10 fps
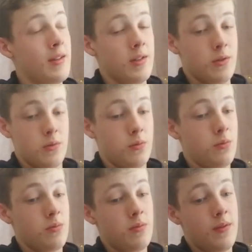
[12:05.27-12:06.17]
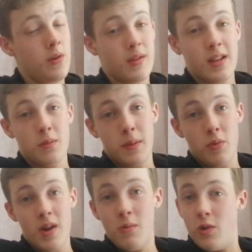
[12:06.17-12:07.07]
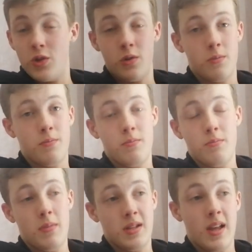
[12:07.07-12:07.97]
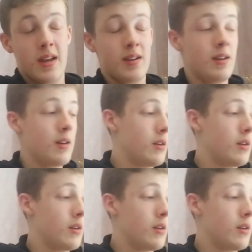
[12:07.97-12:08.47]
So if you don't think they'll be brainwashed or misled.